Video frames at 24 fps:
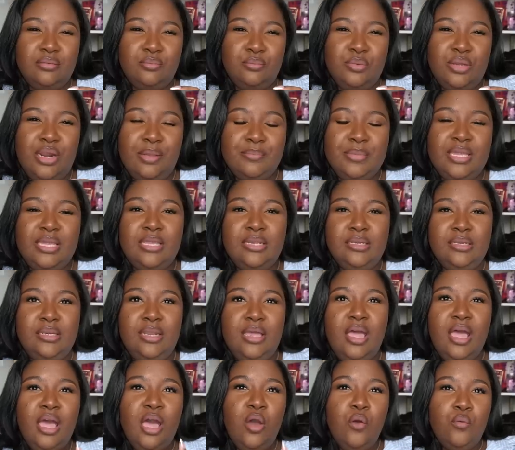what I mean,
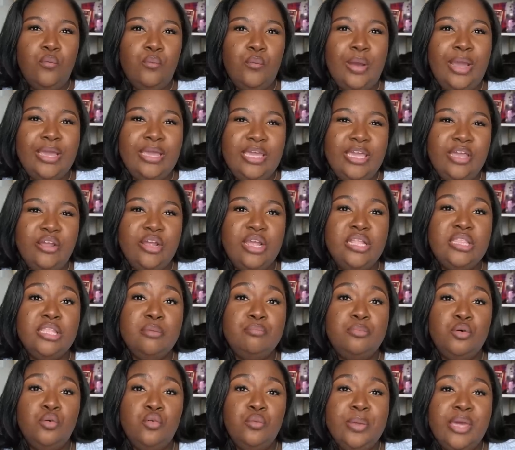right here in the
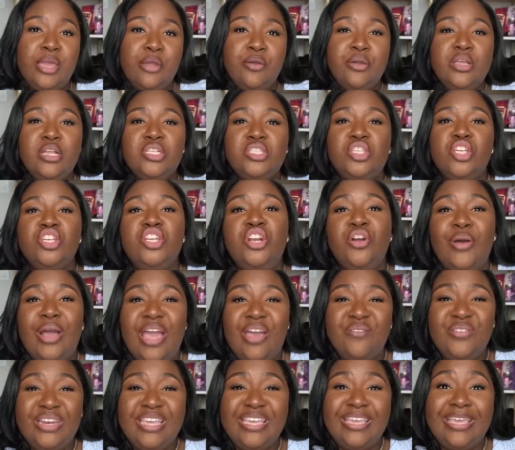boob area, so you don't
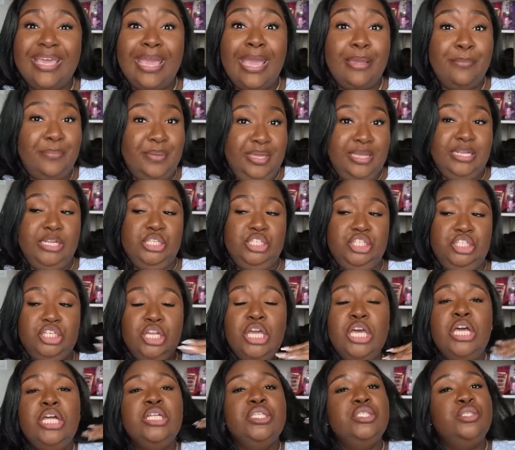have any gapage.
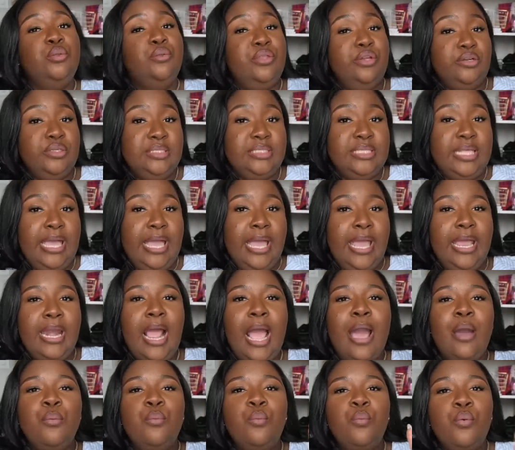So there's that.
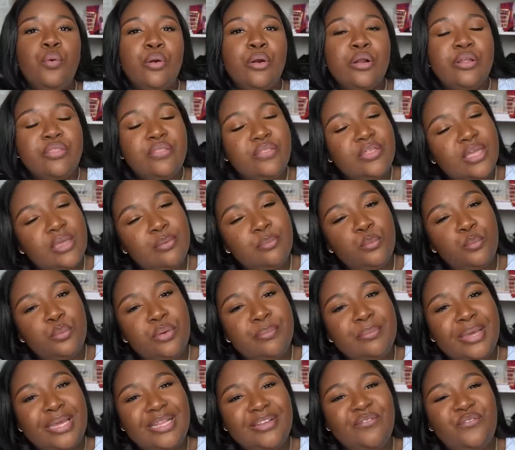I wore them
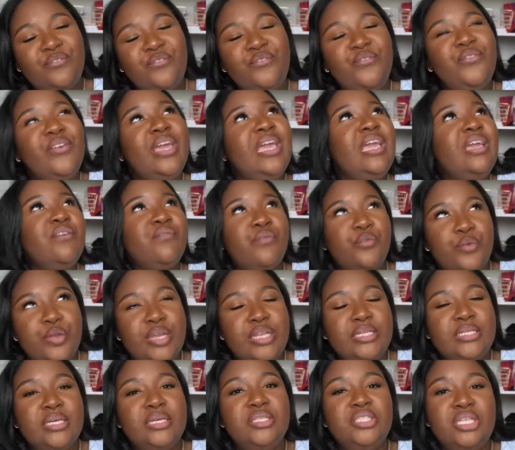with my
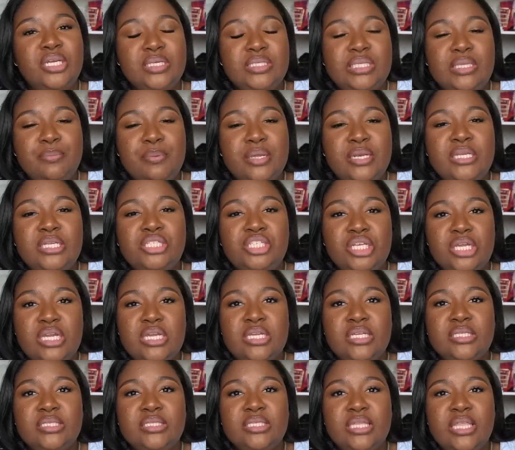favorite JCPenney
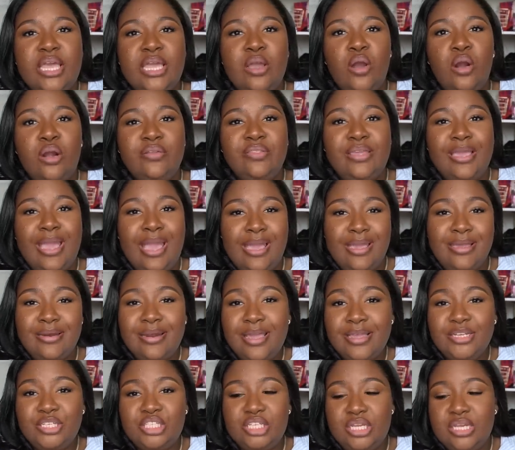jeans. They are the
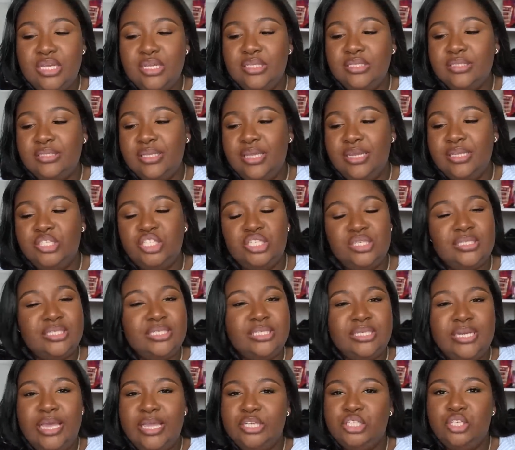A.N.A. jeans. They just
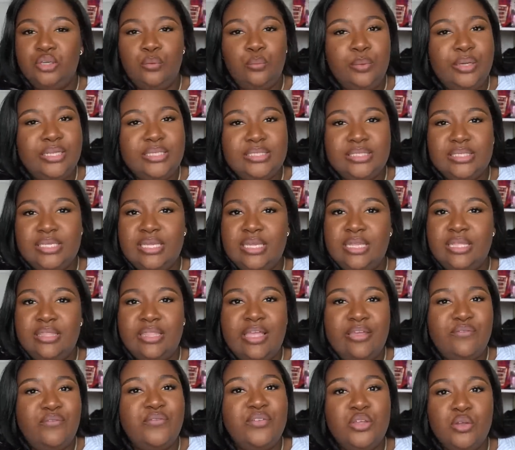snatch your waist in.
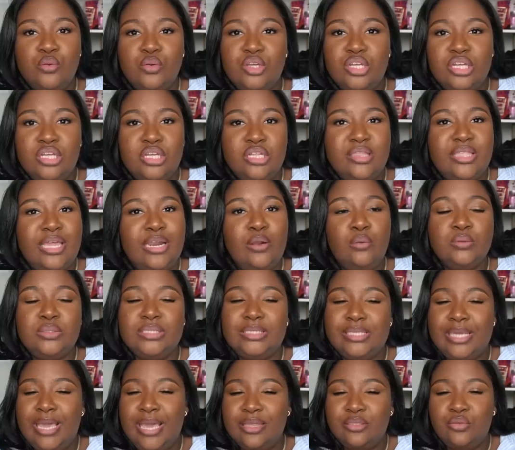They feel good. They don't
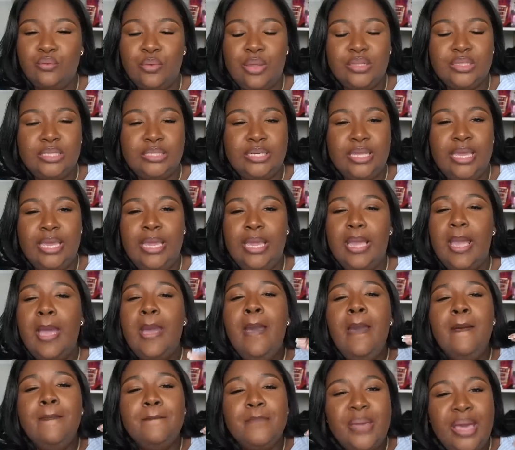sag throughout the day.
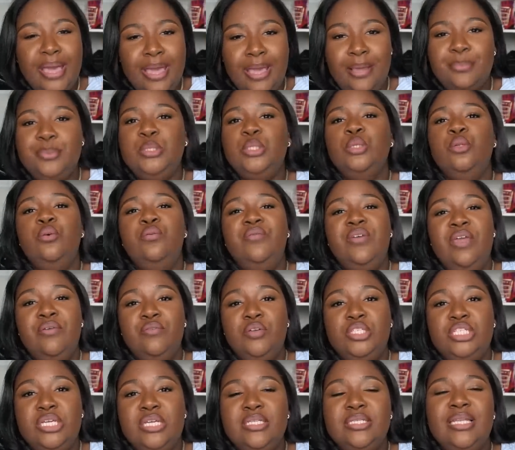My absolute
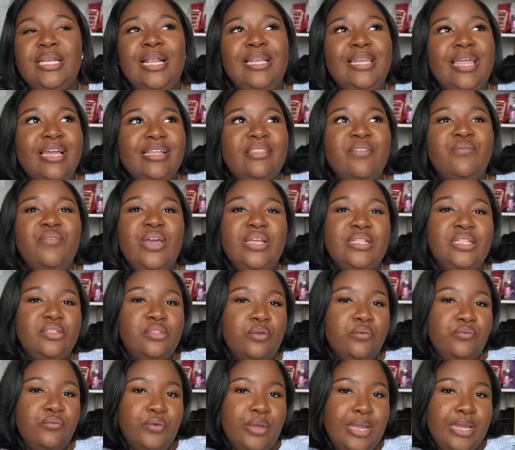favorite jeans. And I like the fact that
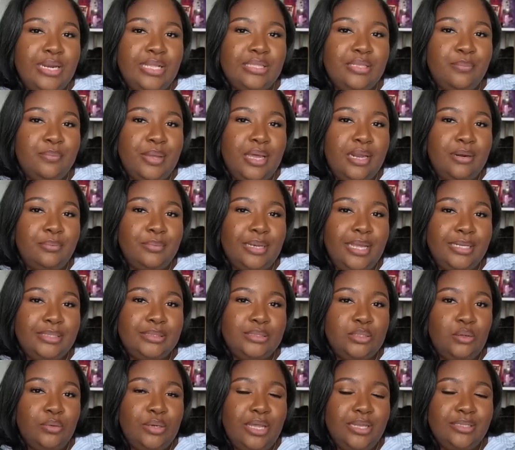they're frayed at the bottom, like
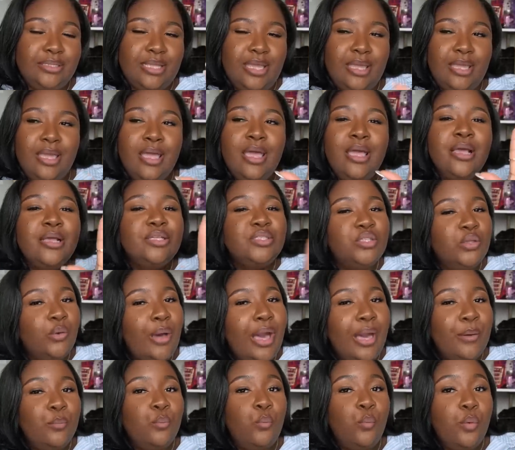that. So
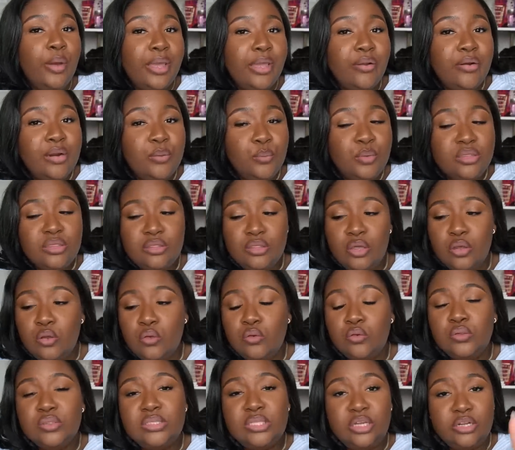I'm wearing it with
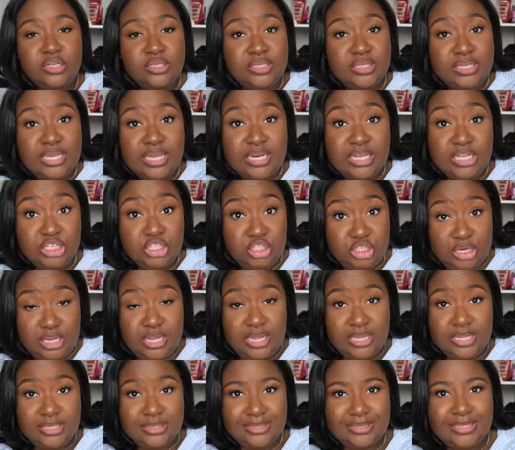those. They're skinny
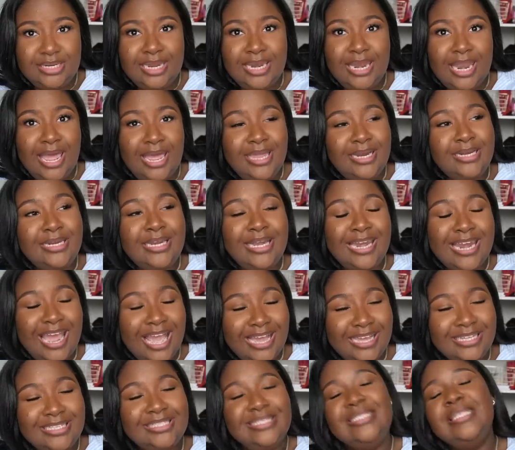jeans, like
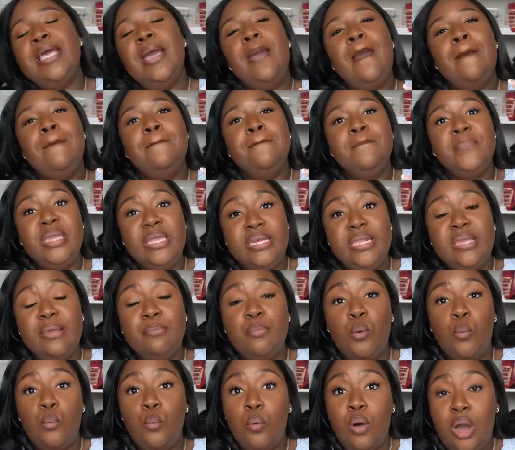nice
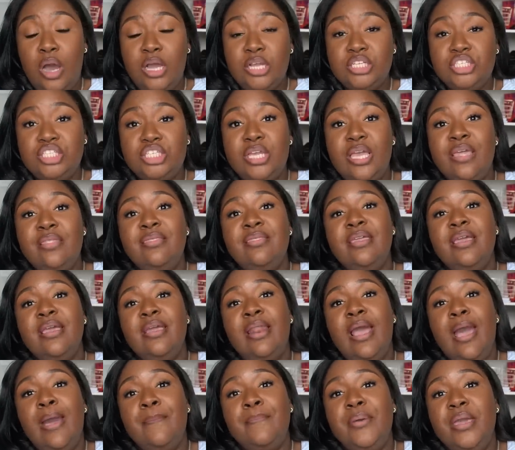medium wash. And then
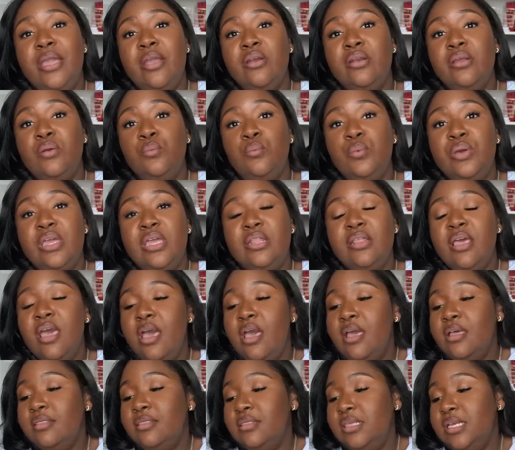I paired it
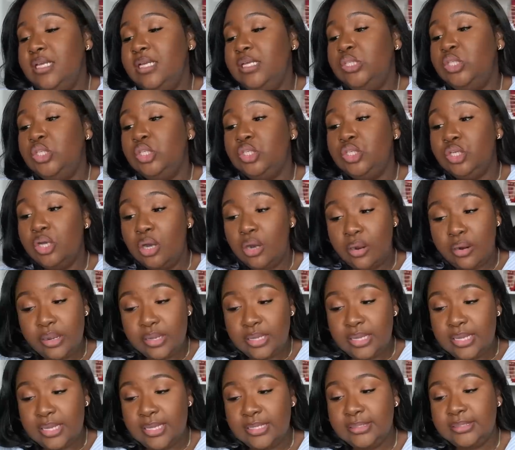with these
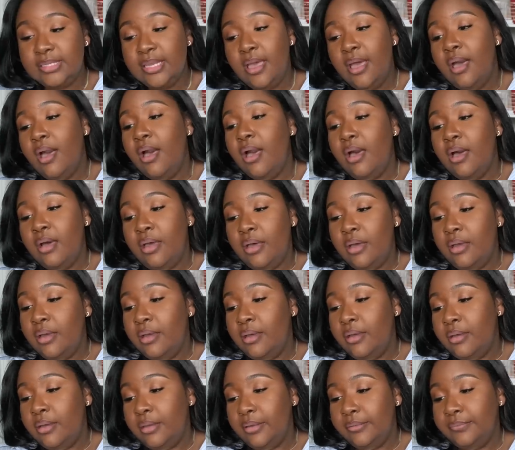Target,
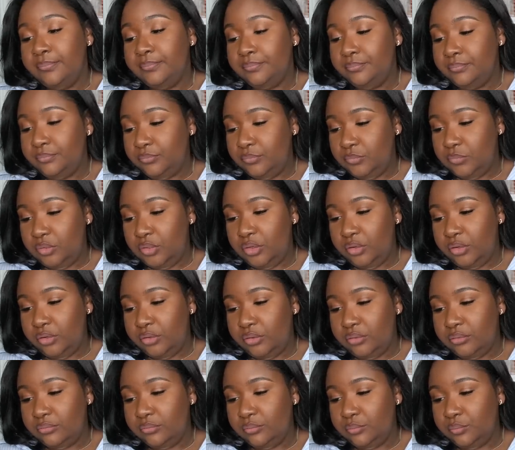
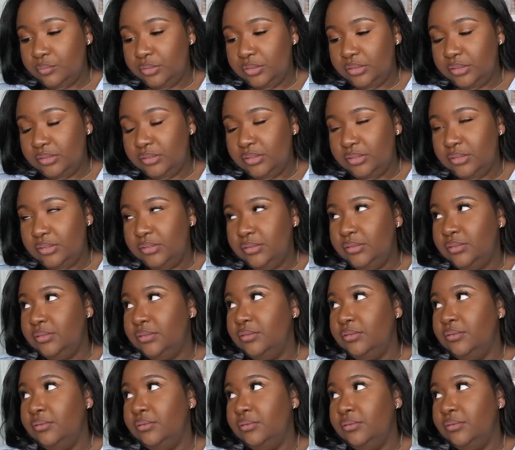girl, what these,